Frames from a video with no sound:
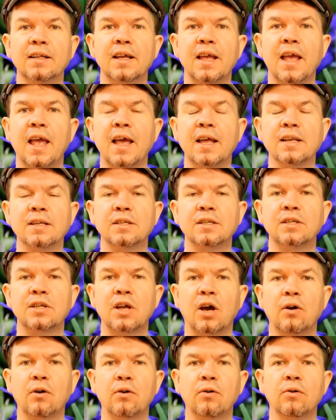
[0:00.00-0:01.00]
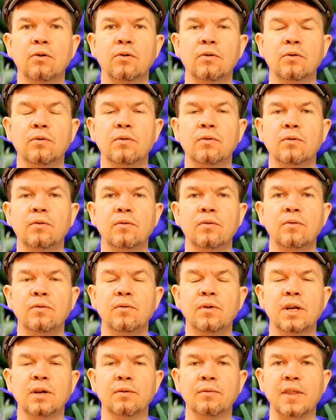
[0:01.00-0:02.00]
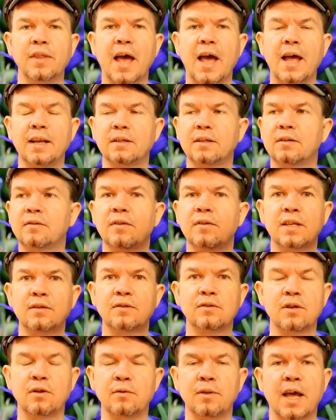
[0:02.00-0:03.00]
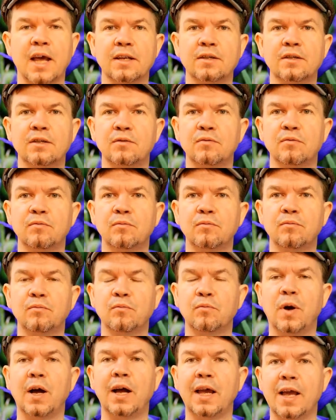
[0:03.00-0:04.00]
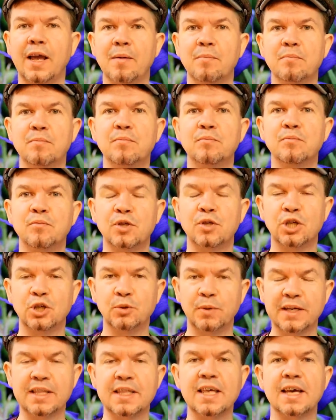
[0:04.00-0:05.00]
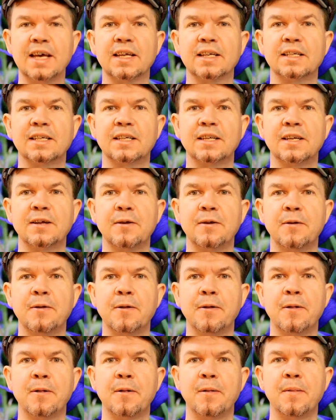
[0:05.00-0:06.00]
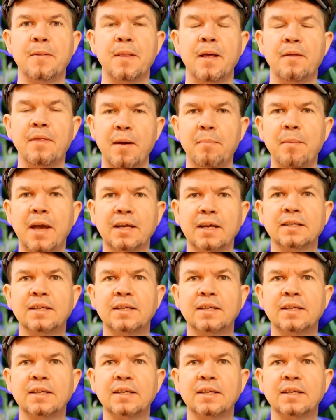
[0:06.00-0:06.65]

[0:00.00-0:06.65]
And so, that's why I'm doing this. Now that makes